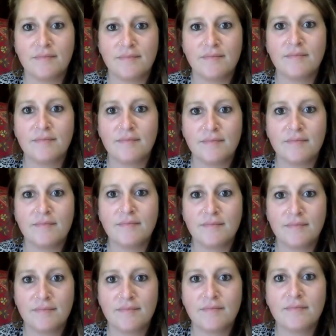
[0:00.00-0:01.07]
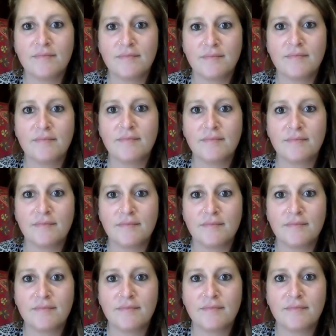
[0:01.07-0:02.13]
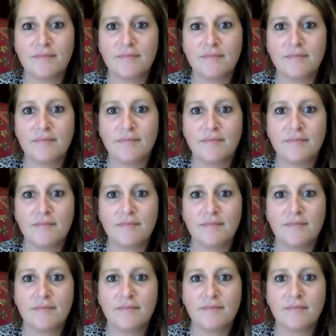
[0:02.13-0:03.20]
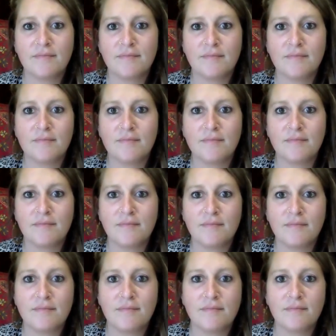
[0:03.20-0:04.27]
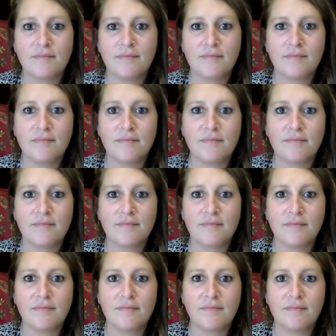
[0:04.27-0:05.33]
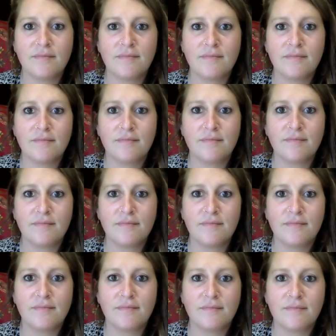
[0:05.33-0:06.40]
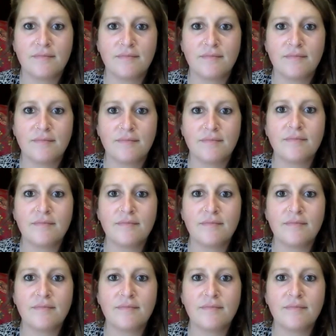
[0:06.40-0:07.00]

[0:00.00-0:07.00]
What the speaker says: (not speaking)